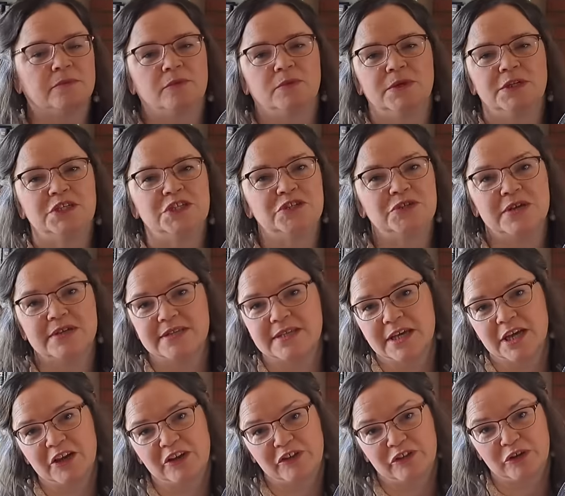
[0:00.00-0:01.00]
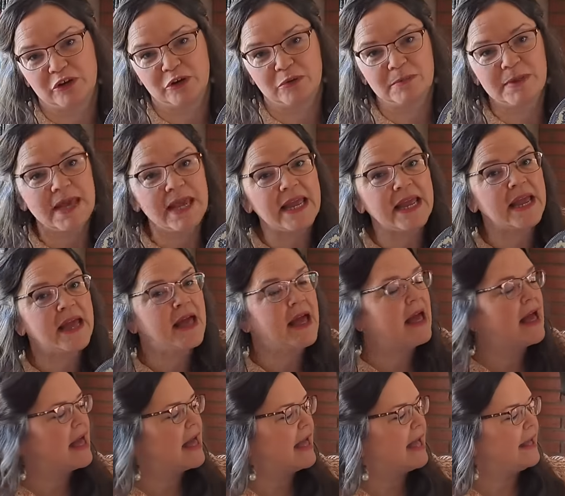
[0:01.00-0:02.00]
which doesn't concern me,
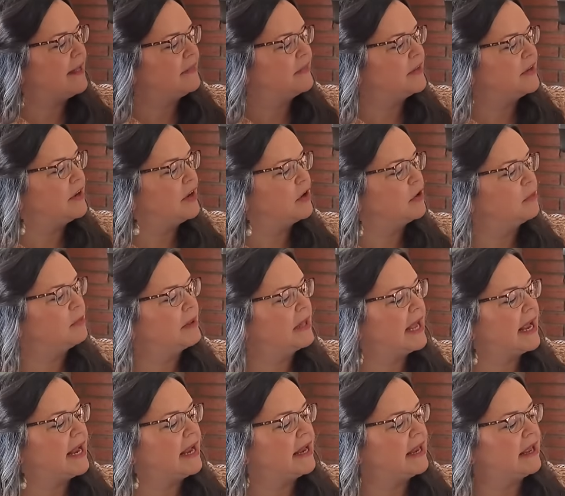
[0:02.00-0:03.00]
and the dinner plate